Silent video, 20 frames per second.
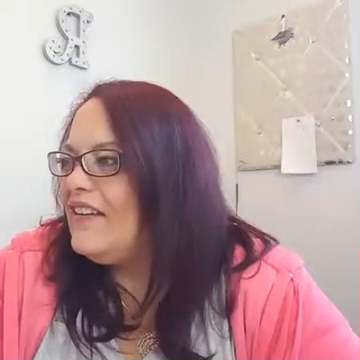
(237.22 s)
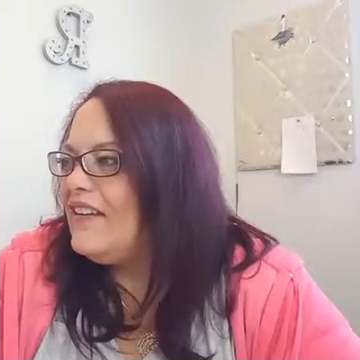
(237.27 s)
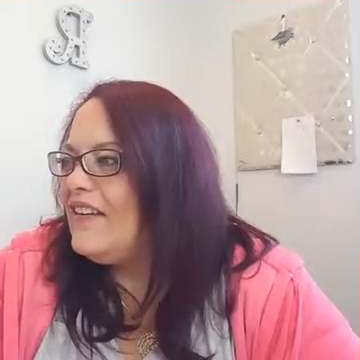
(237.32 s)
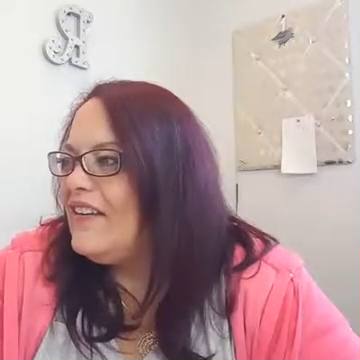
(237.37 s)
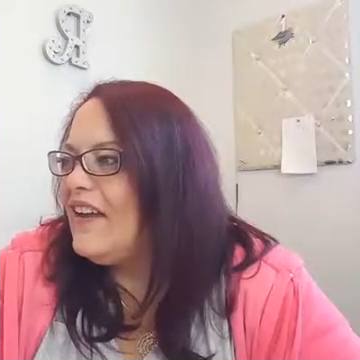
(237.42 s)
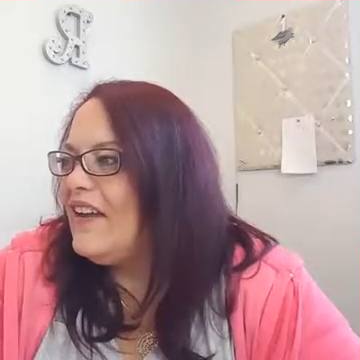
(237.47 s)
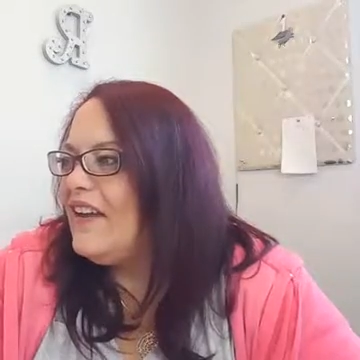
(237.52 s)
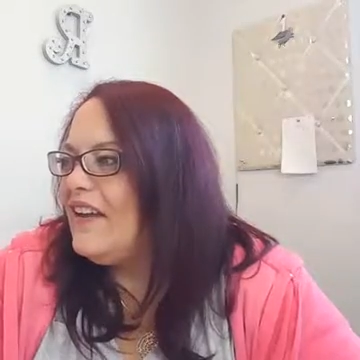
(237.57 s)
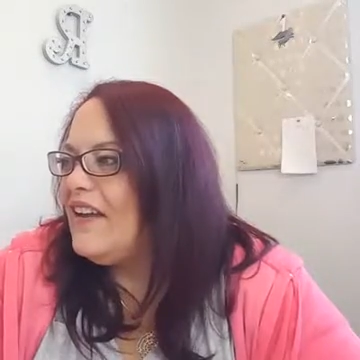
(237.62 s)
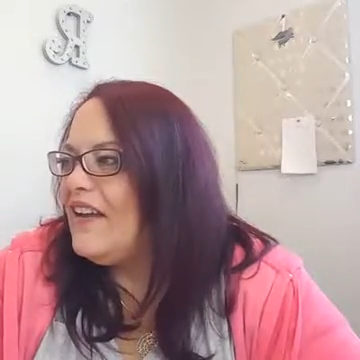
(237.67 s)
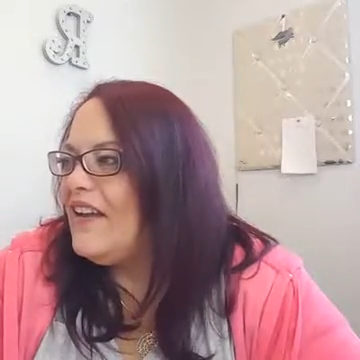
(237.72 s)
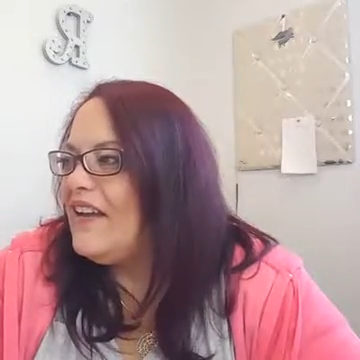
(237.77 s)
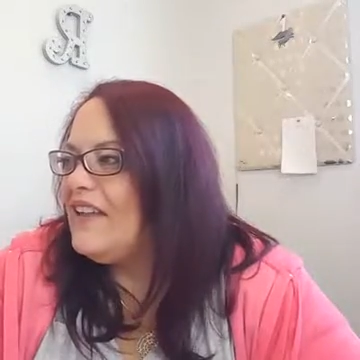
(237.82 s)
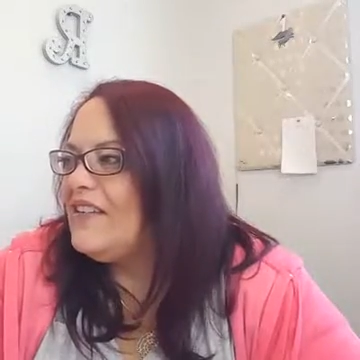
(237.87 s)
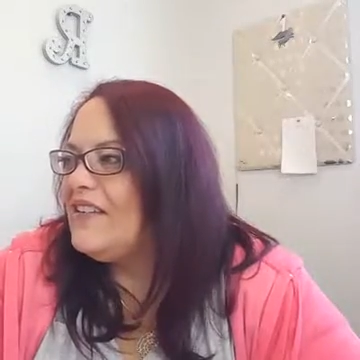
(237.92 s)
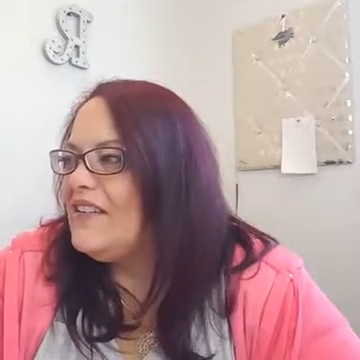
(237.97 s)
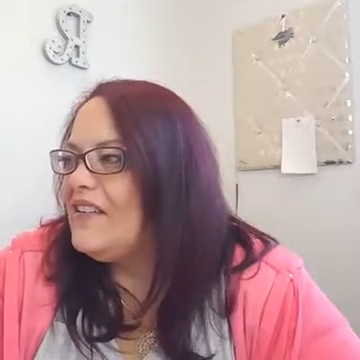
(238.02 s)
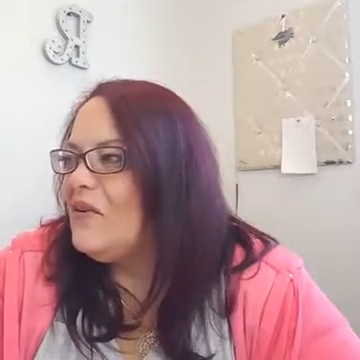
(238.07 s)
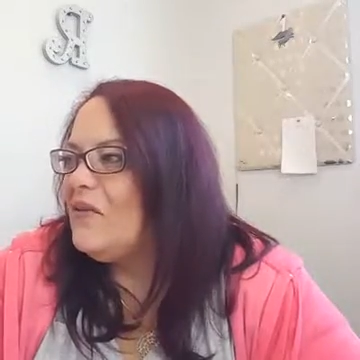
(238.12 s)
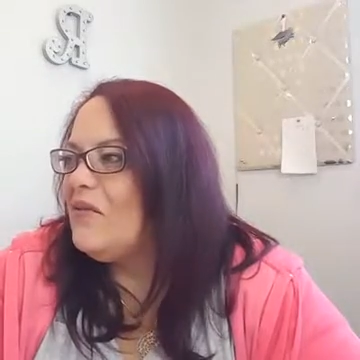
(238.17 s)
yeah,
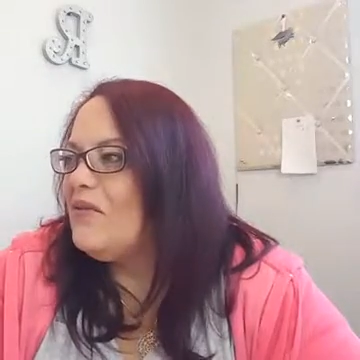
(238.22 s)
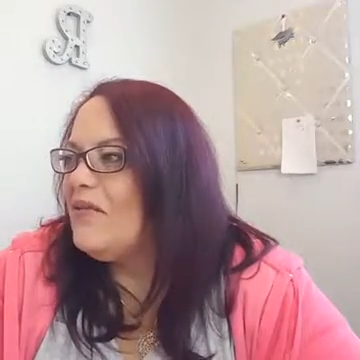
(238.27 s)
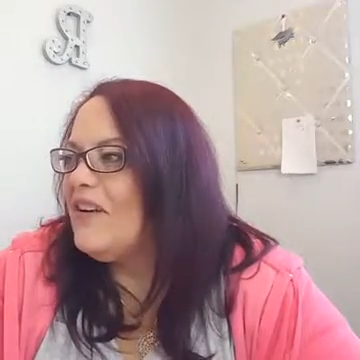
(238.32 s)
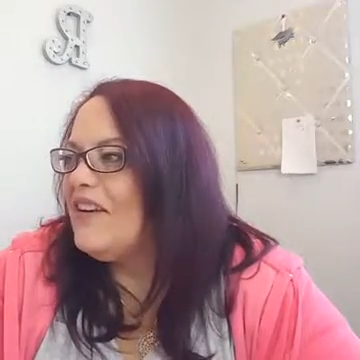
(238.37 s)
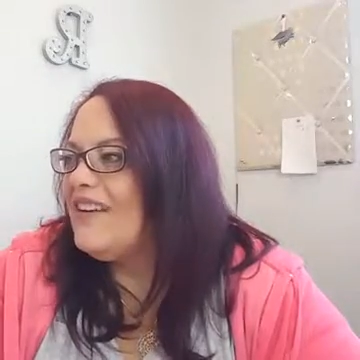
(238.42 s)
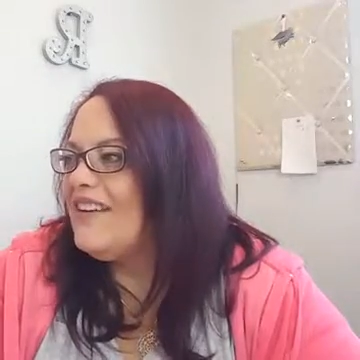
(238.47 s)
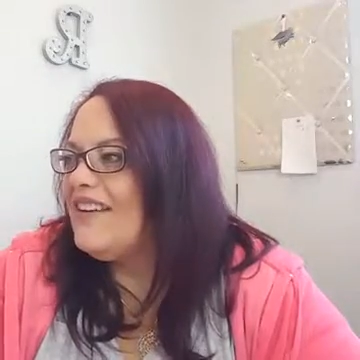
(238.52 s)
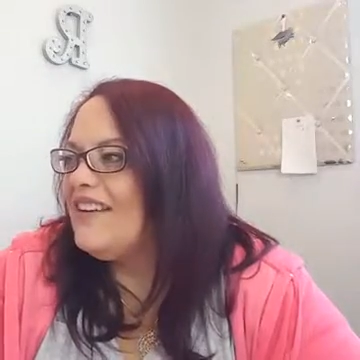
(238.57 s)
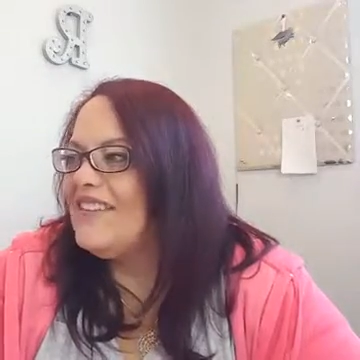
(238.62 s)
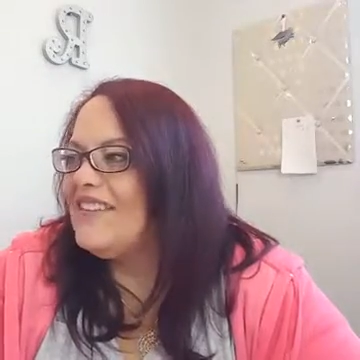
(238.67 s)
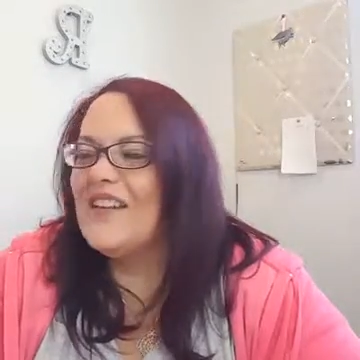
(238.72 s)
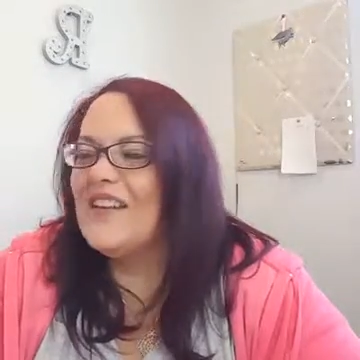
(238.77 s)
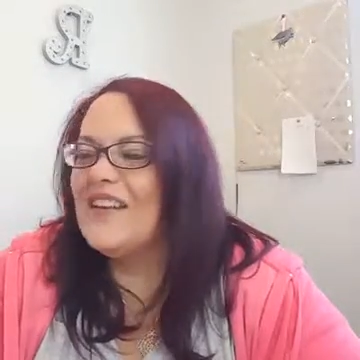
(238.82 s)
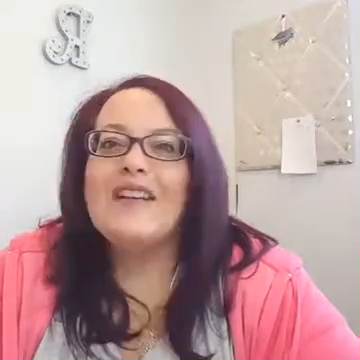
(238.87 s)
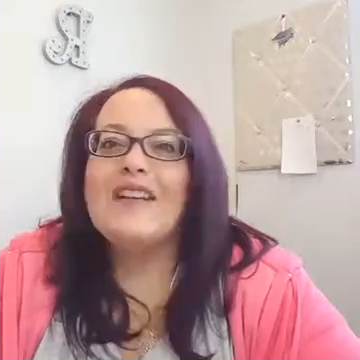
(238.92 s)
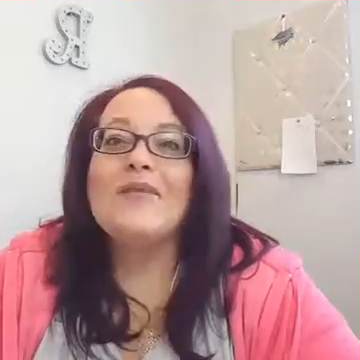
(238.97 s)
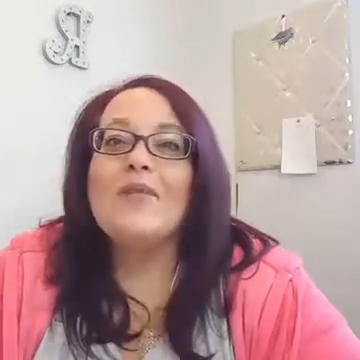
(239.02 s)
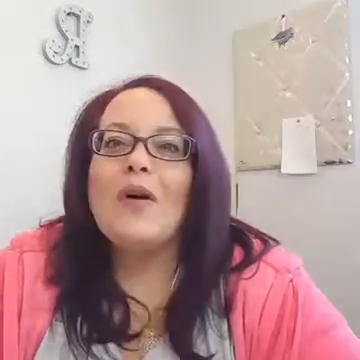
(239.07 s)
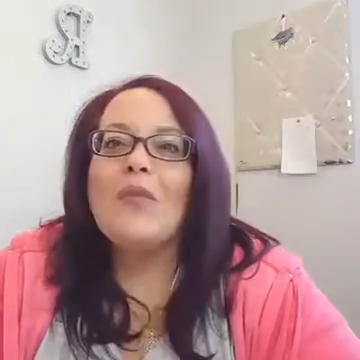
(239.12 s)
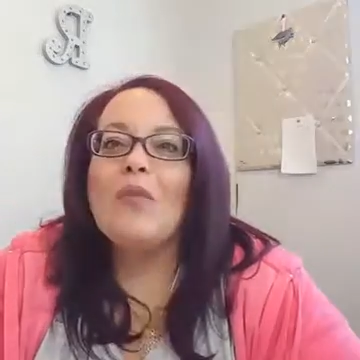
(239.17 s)
it's so funny, because
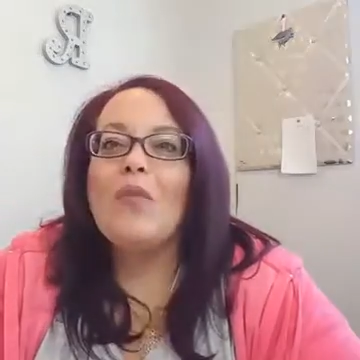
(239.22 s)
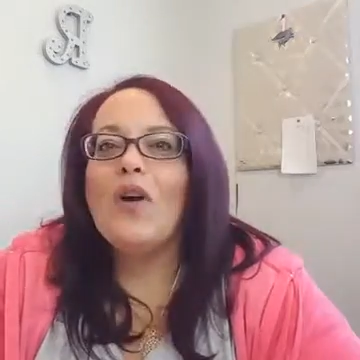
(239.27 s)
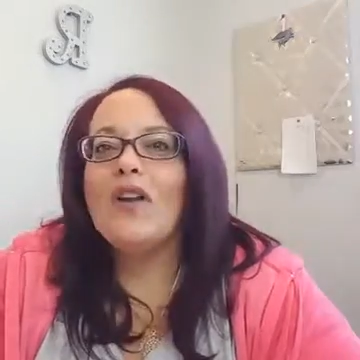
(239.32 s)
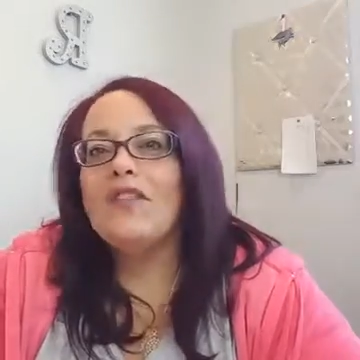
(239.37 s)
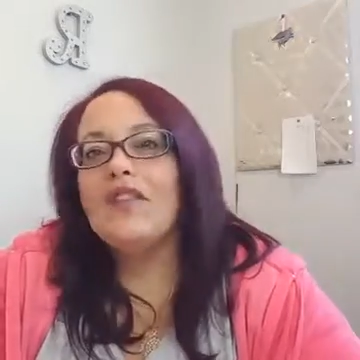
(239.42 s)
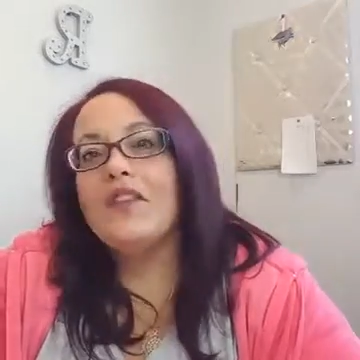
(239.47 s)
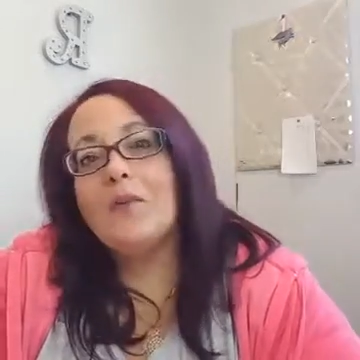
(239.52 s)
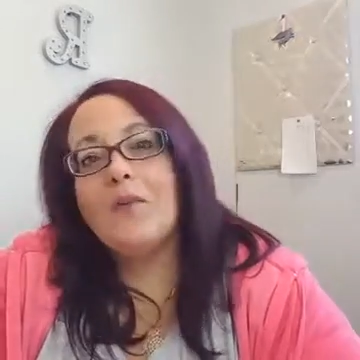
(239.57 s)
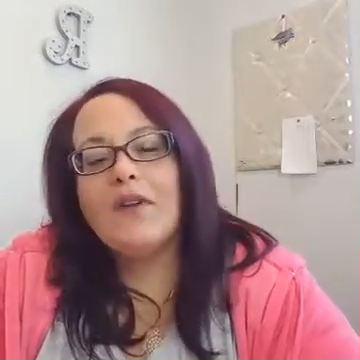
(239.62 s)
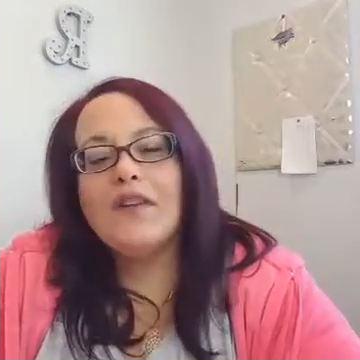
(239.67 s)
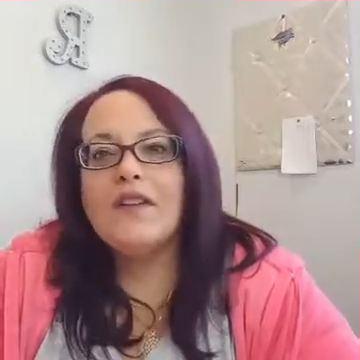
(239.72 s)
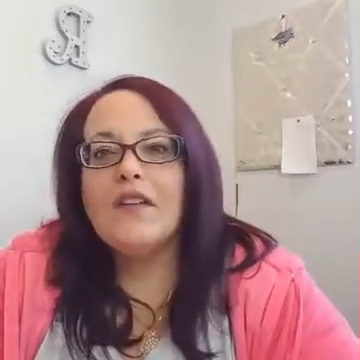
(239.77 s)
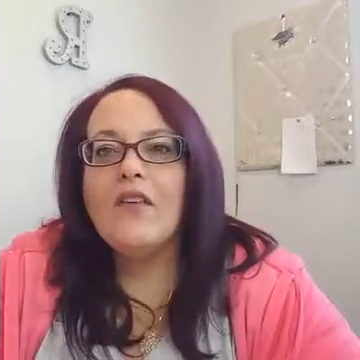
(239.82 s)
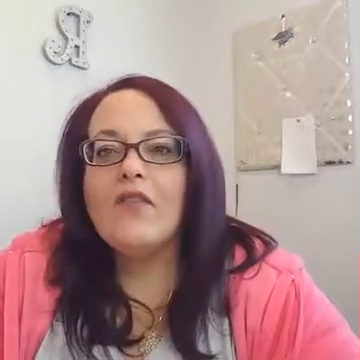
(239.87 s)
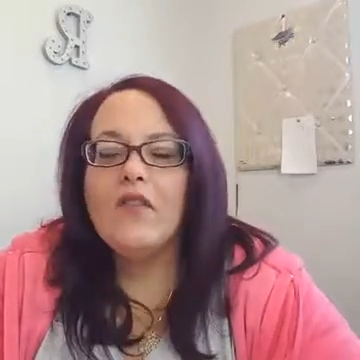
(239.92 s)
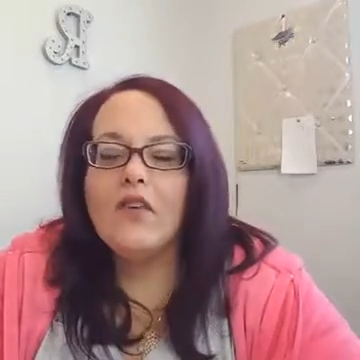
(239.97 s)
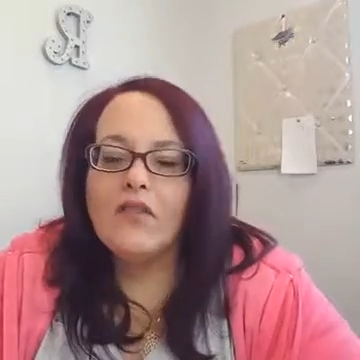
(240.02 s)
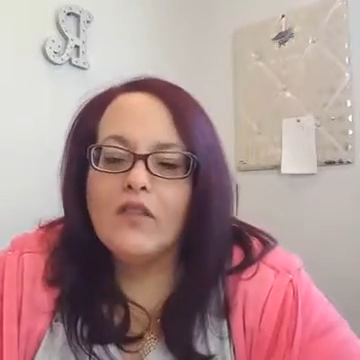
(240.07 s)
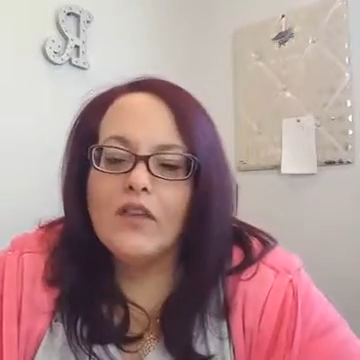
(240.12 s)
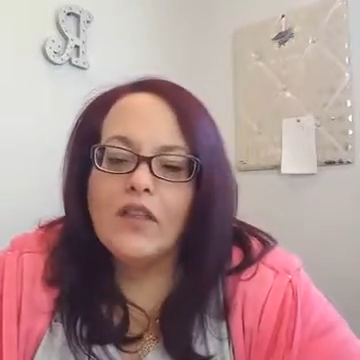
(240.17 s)
I'm watching
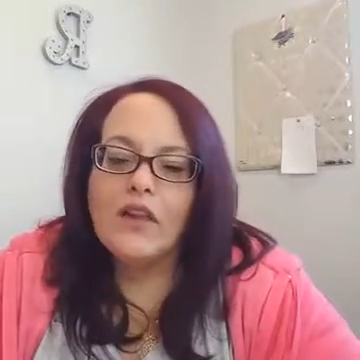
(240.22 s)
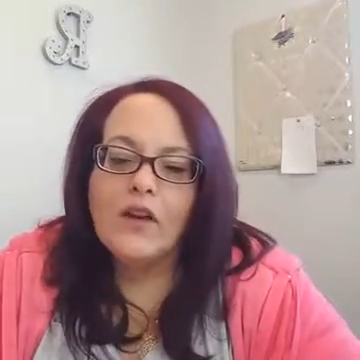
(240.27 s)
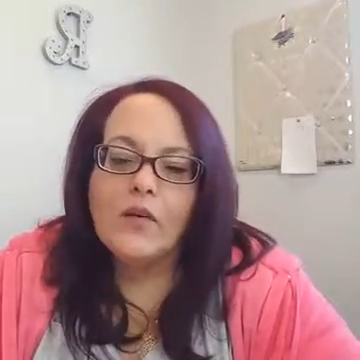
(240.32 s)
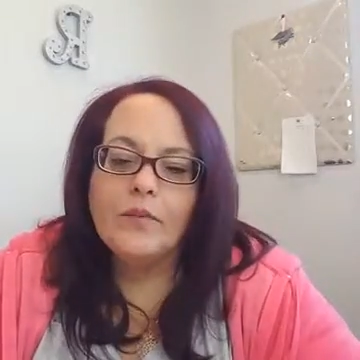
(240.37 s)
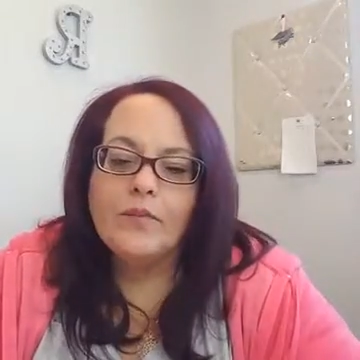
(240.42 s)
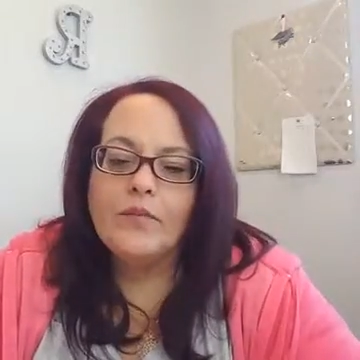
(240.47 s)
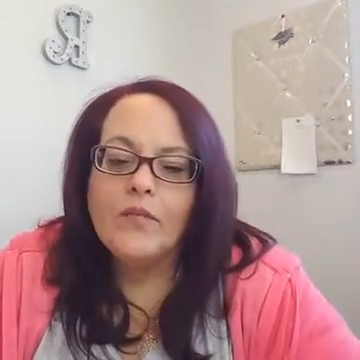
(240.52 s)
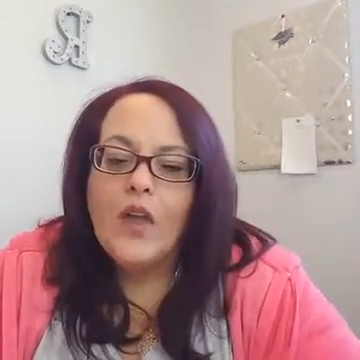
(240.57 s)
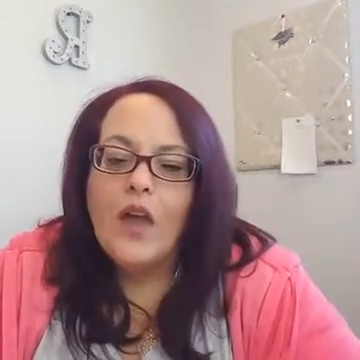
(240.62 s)
myself over there.